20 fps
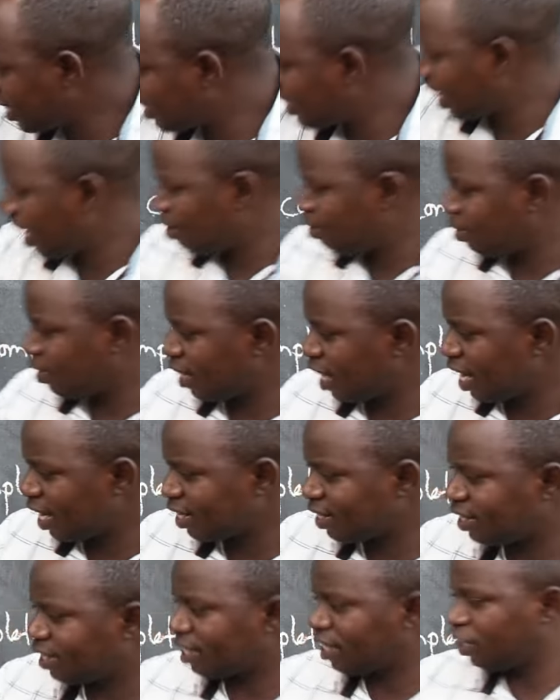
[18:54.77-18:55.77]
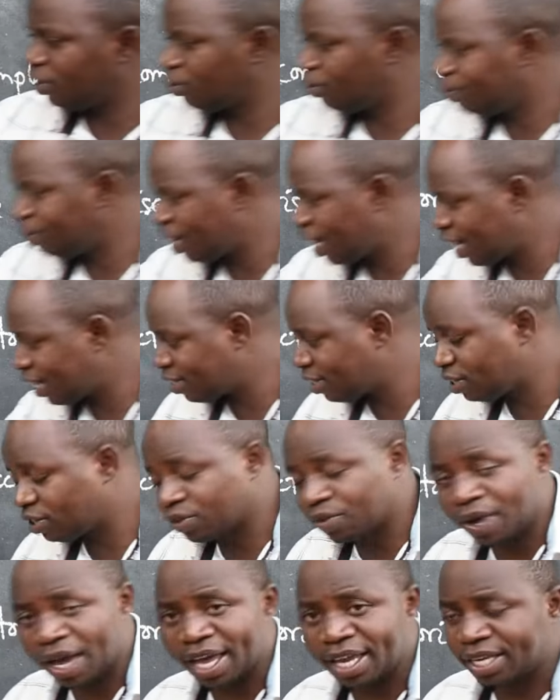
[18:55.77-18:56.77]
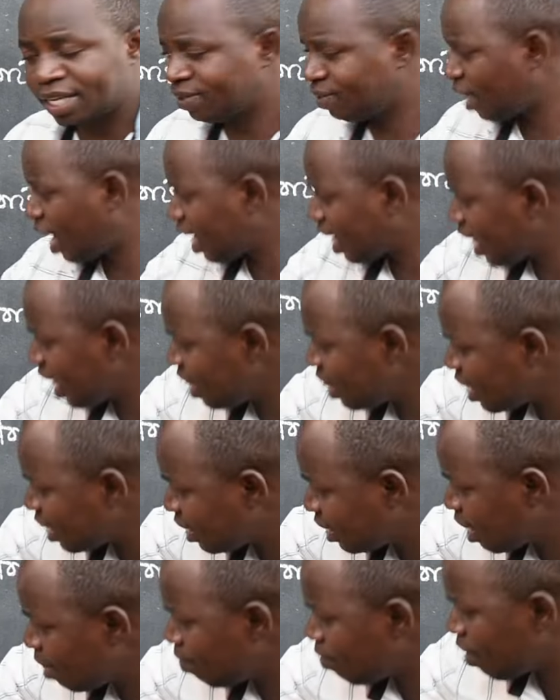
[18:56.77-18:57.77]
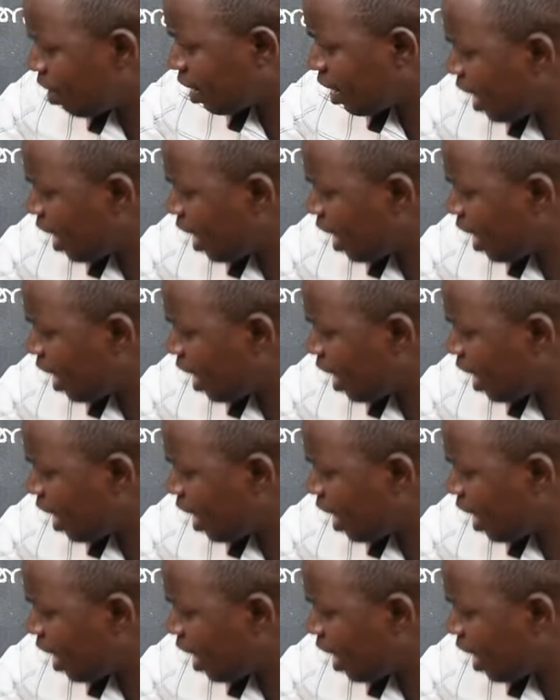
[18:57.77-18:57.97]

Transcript: times x, it will be x squared. Again, the same one,